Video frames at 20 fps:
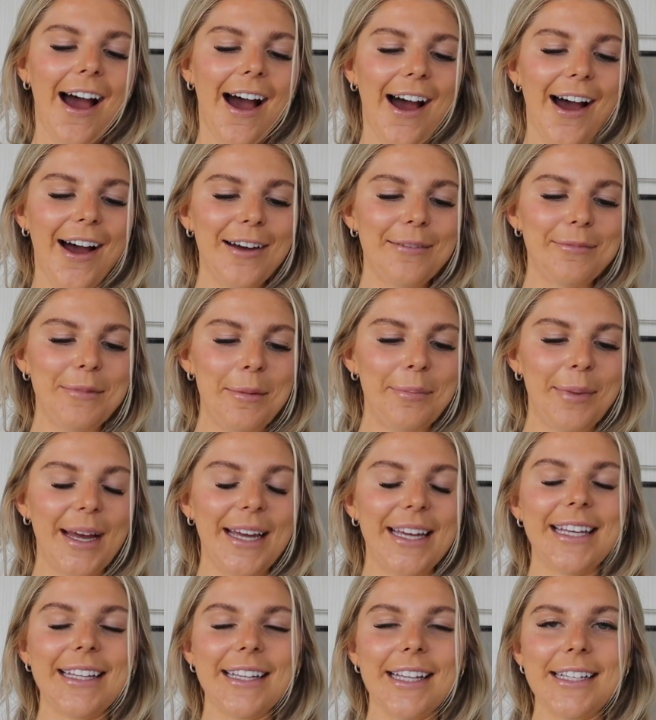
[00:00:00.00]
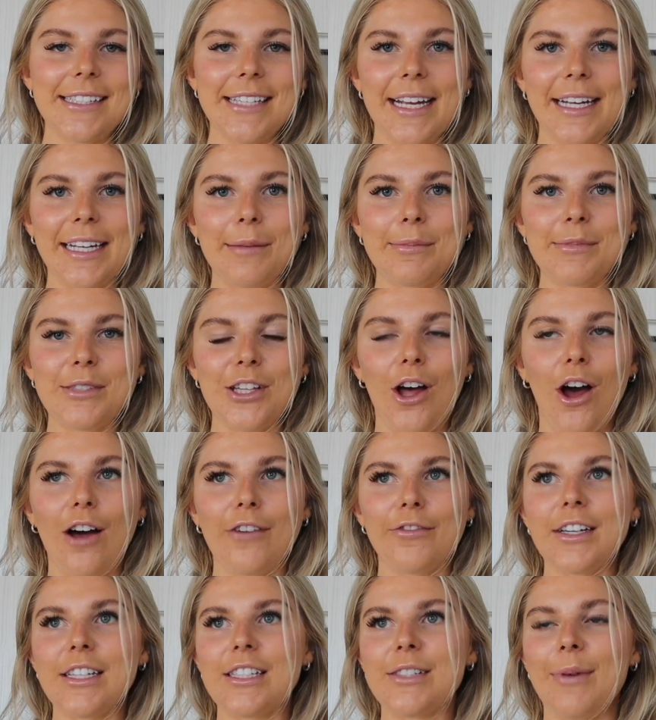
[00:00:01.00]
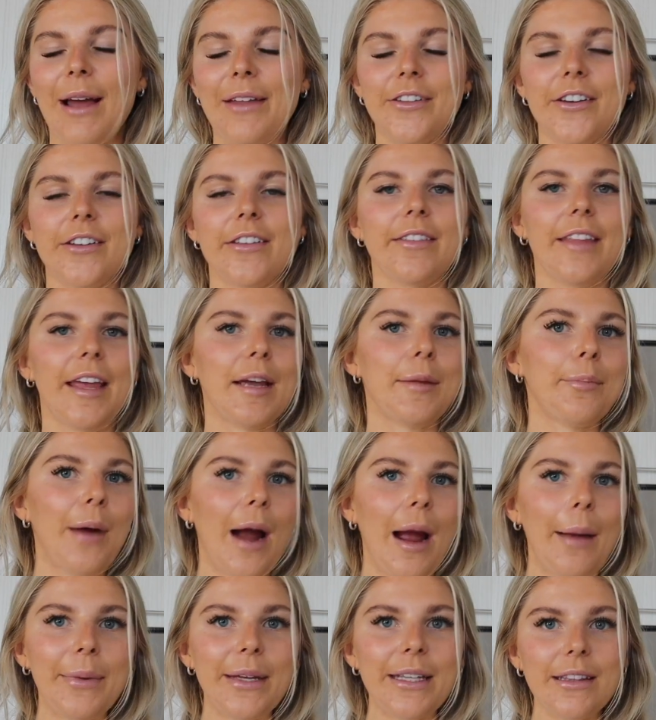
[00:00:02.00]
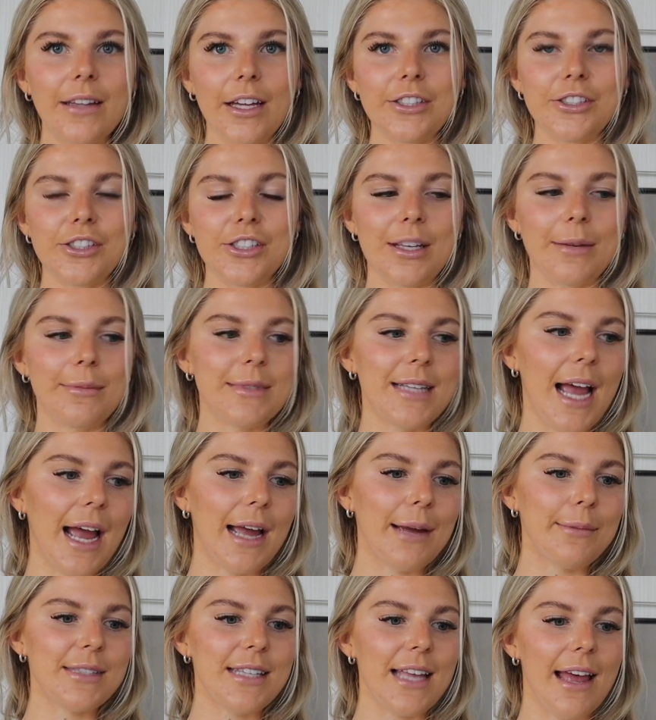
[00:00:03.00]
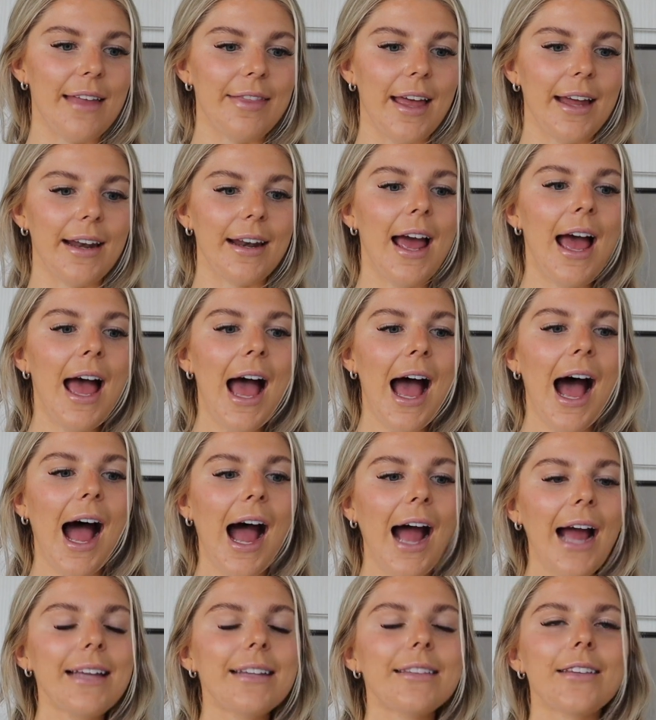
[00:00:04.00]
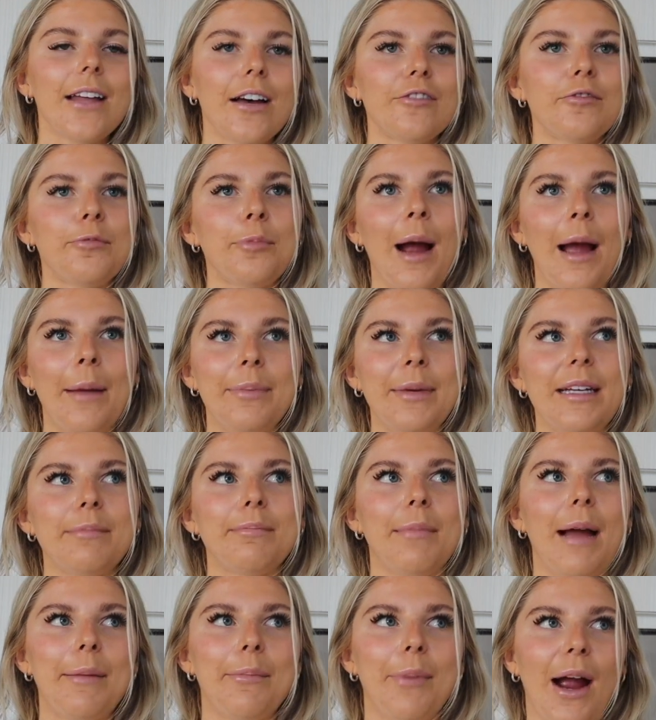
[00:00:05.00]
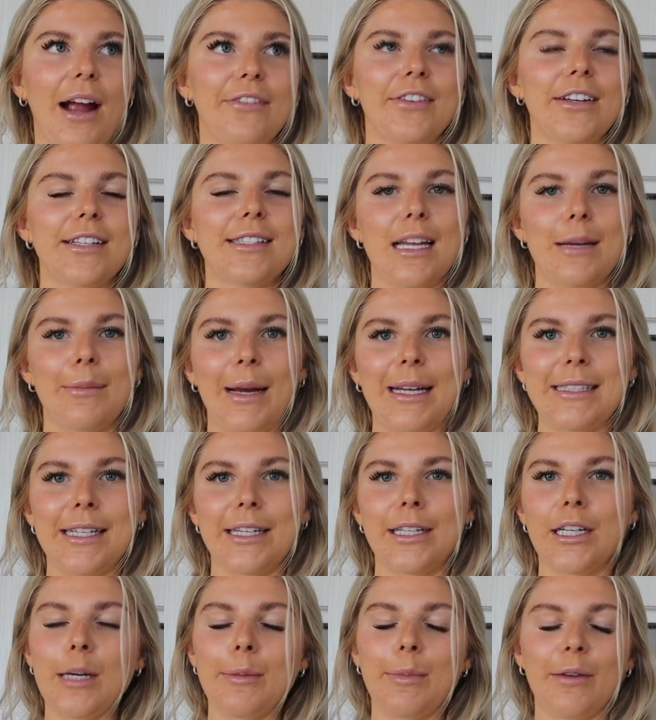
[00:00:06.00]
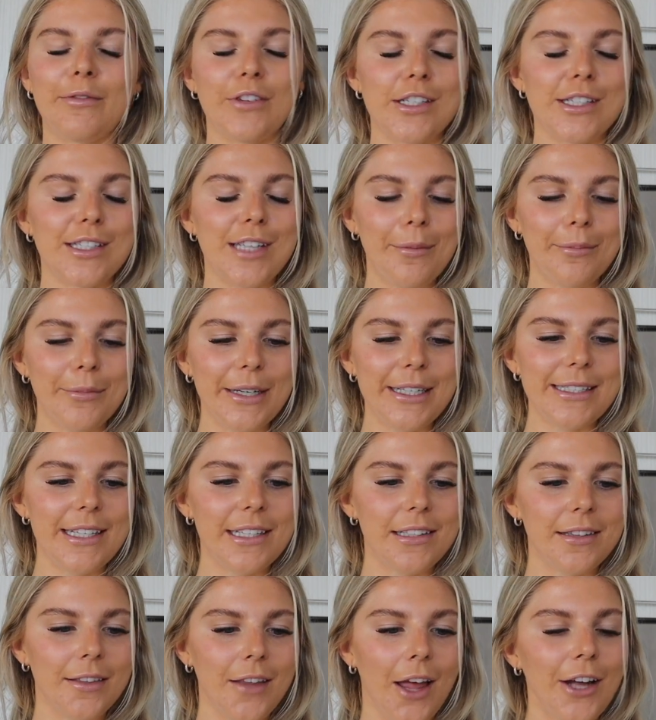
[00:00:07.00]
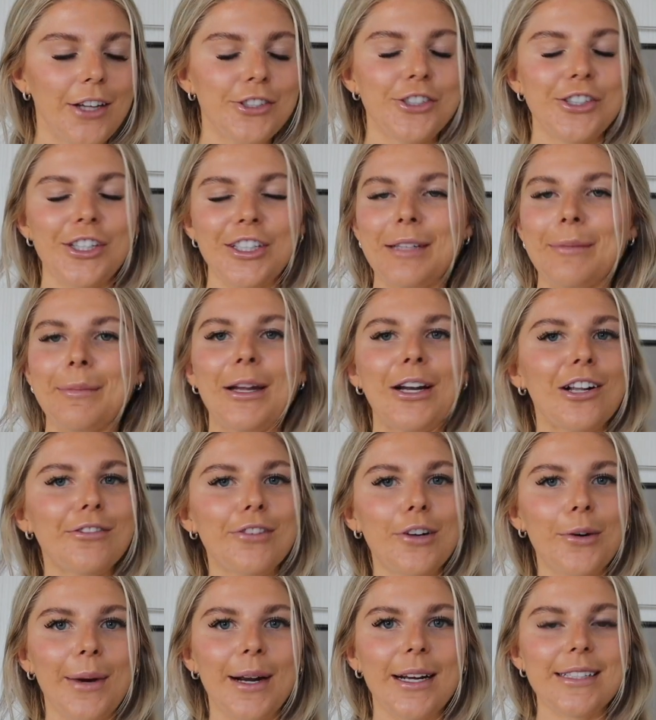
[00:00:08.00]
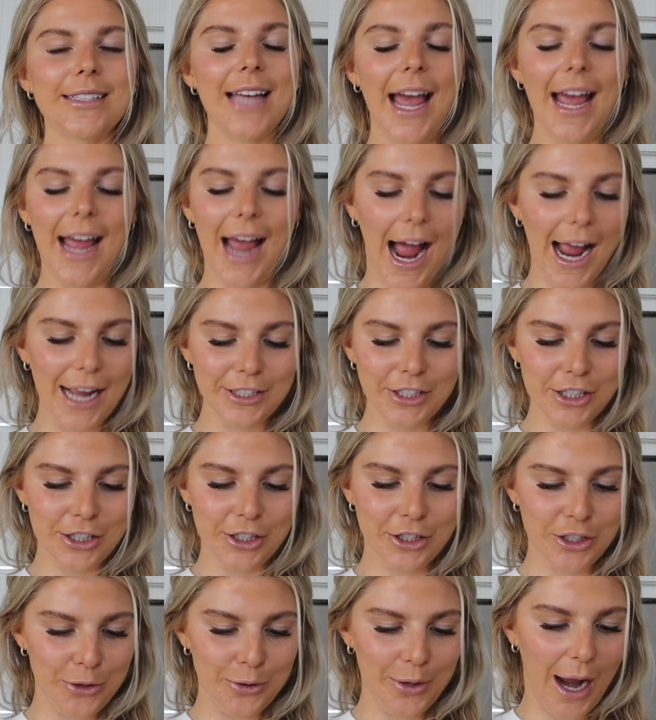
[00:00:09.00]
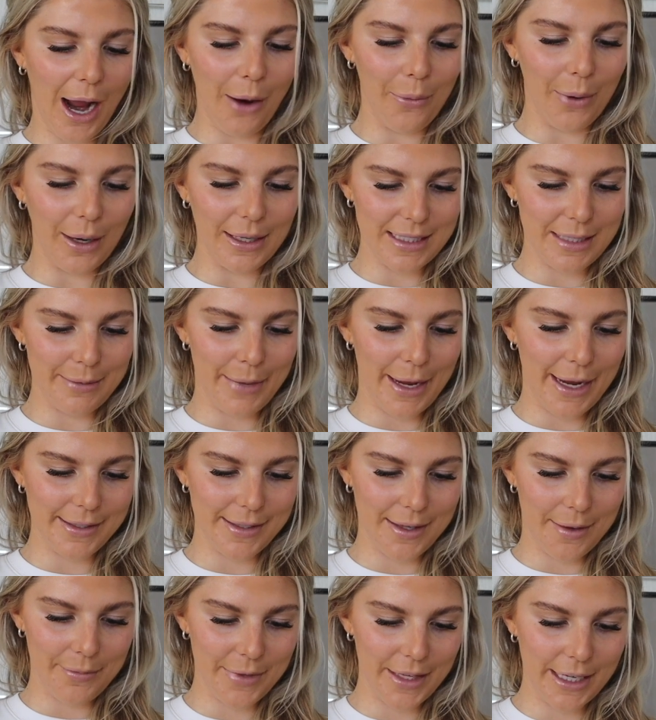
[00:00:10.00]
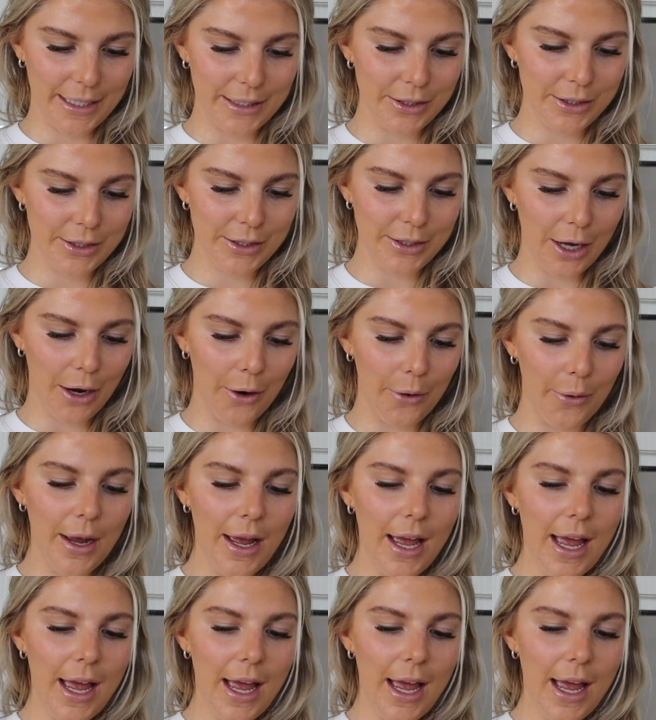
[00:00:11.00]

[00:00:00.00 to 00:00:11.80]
But he likes taking them to the office rather than like prepping lunch sometimes. And then I love prepping my breakfast and my dinner, but for some reason lunch in the middle of a workday, I just do not want to make something. So